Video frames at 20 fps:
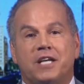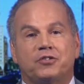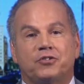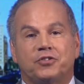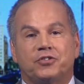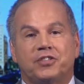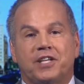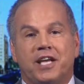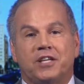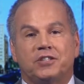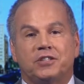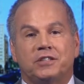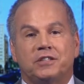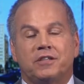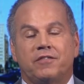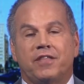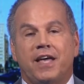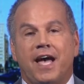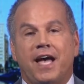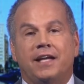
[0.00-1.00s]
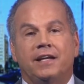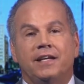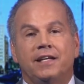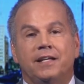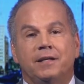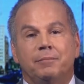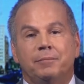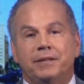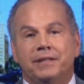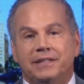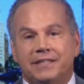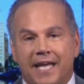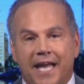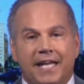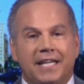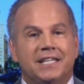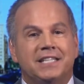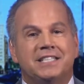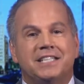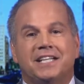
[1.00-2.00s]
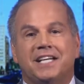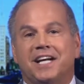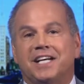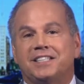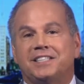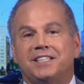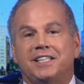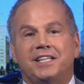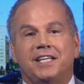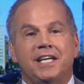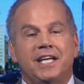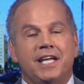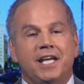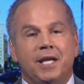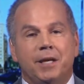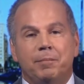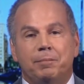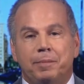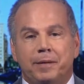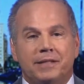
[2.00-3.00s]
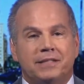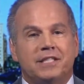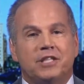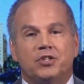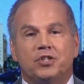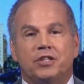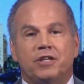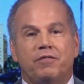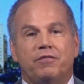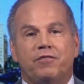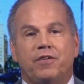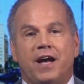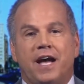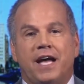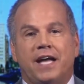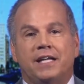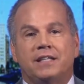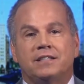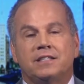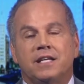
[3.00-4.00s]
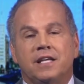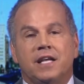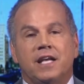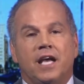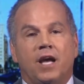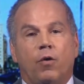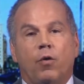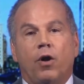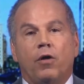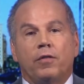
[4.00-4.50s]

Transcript: sanctions of that, being taken into custody, imposition of fines, all the